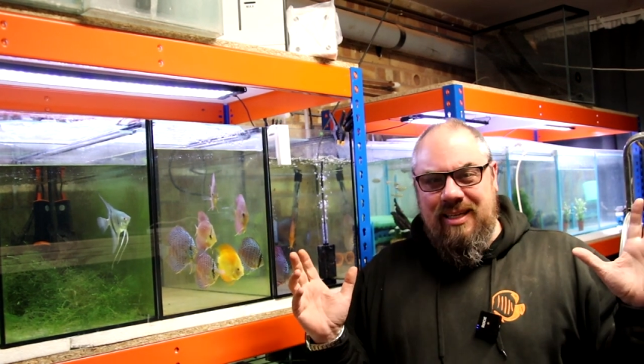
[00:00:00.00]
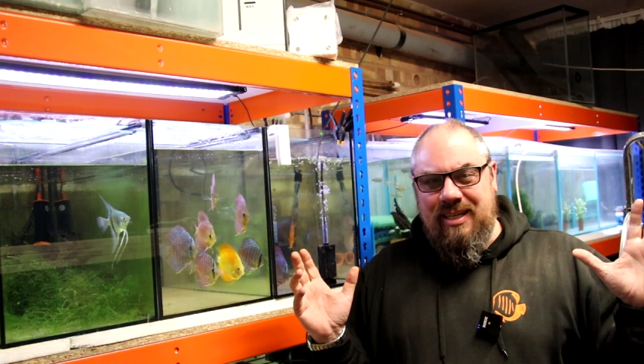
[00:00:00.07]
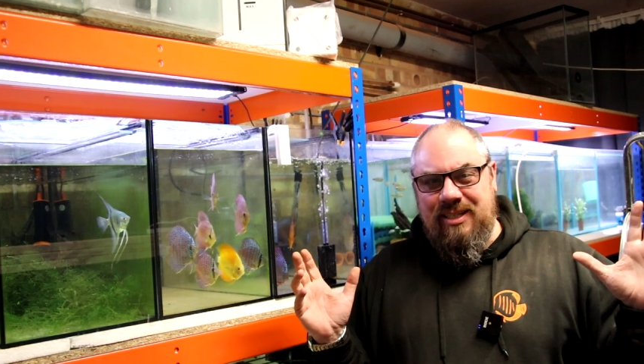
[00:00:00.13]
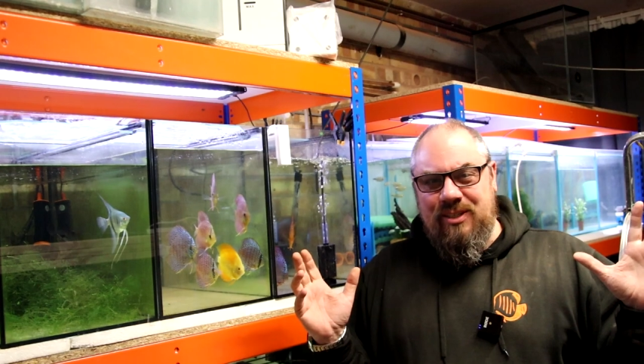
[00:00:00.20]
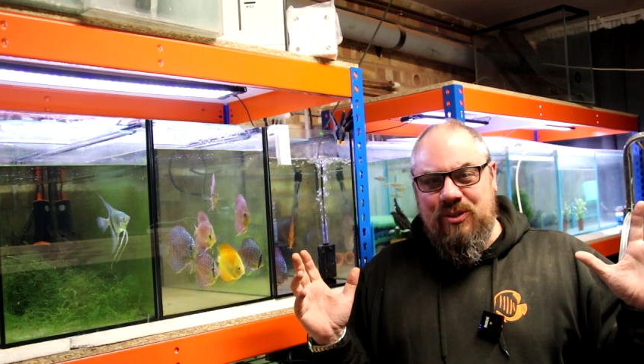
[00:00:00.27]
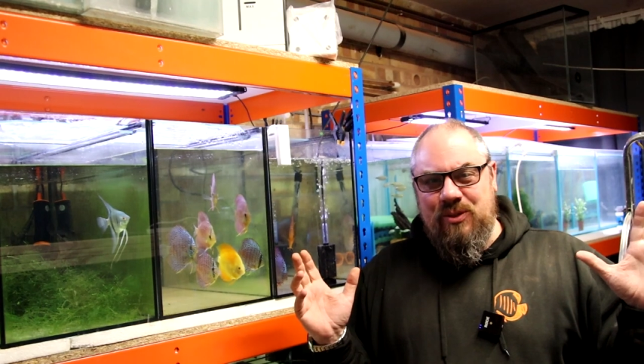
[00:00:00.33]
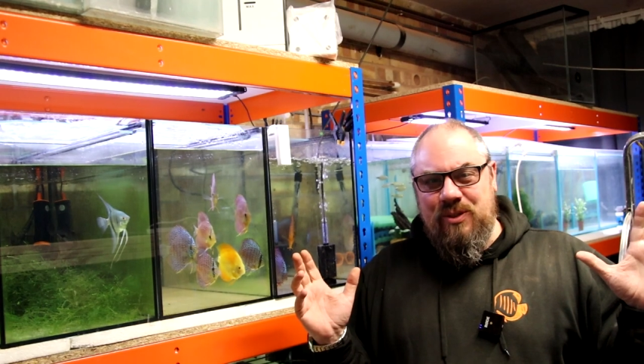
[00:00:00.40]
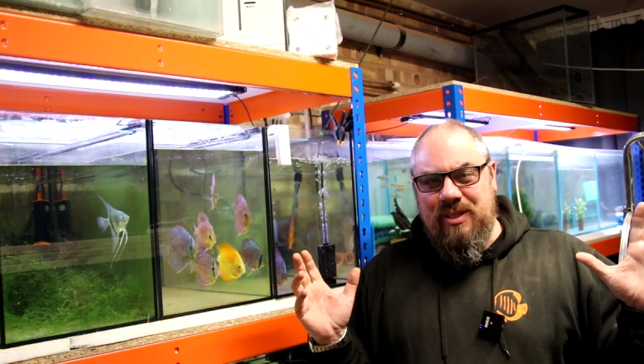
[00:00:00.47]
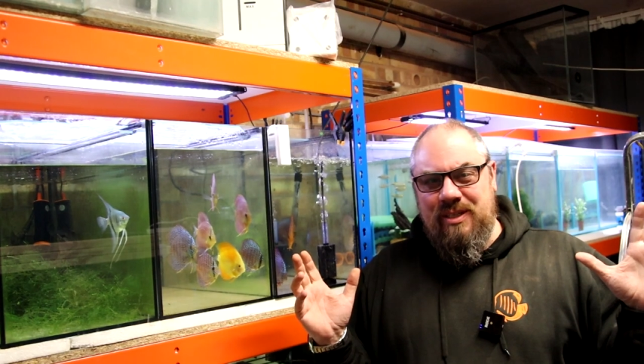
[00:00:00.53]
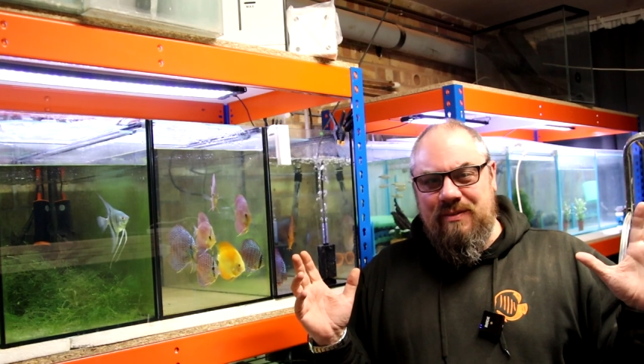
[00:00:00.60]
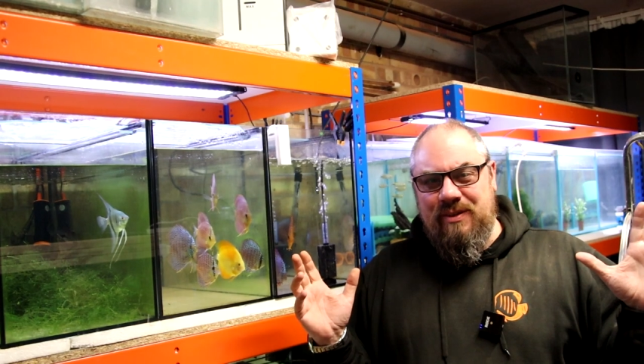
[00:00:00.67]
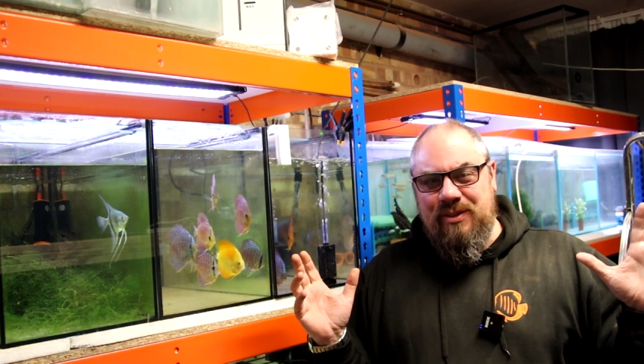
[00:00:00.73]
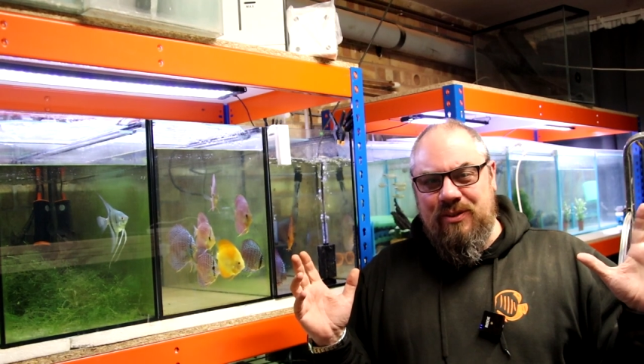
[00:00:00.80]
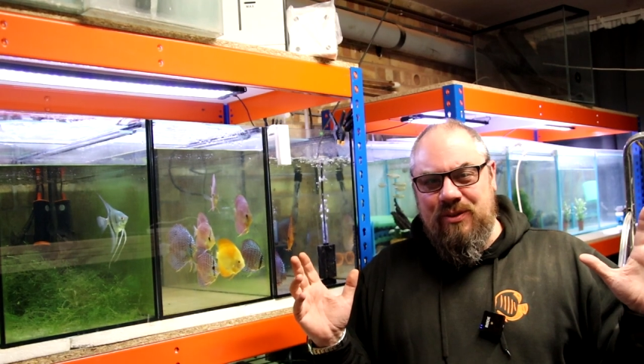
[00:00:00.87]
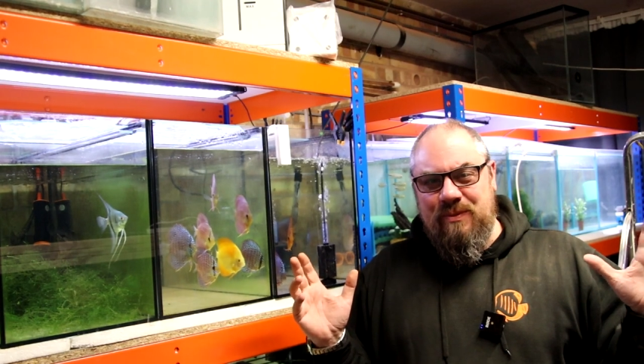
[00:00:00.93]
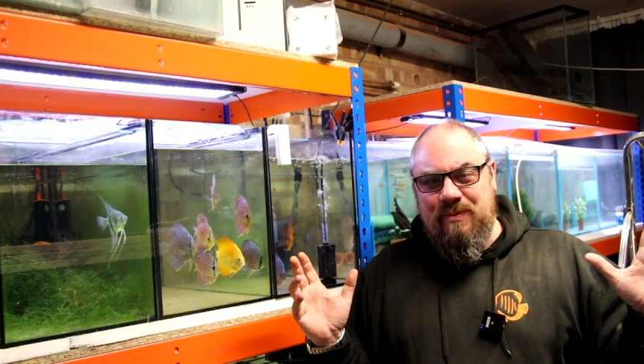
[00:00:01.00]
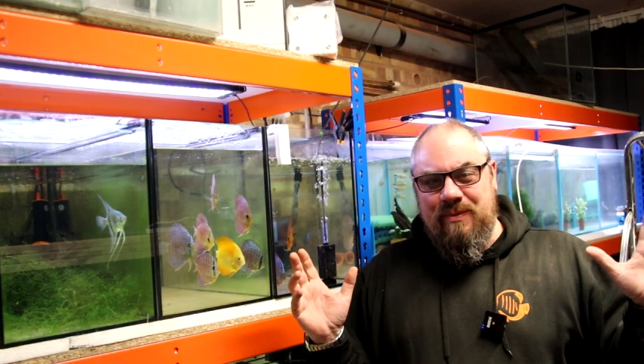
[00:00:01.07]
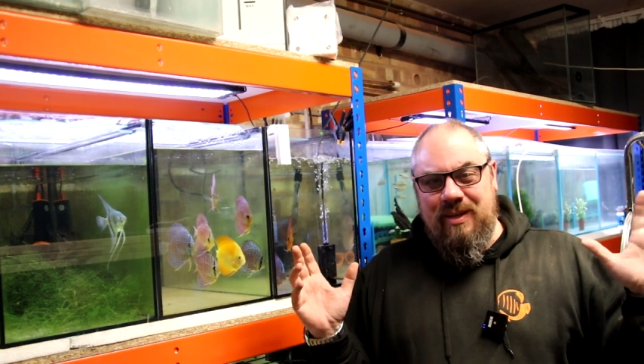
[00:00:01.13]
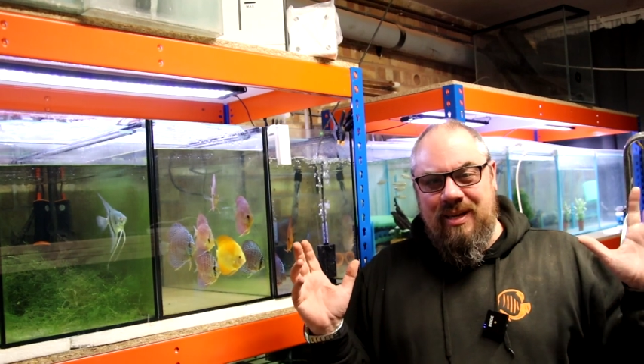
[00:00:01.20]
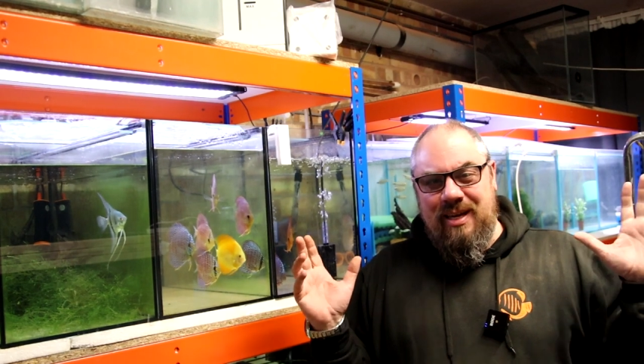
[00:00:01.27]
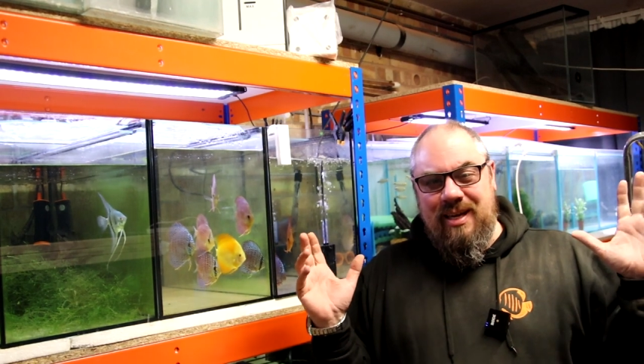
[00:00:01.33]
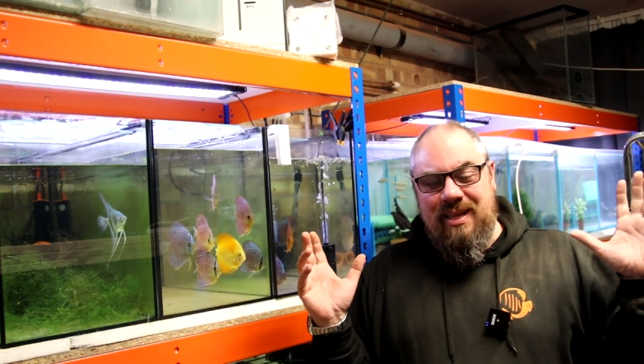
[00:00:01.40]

that I can show you in the fish room.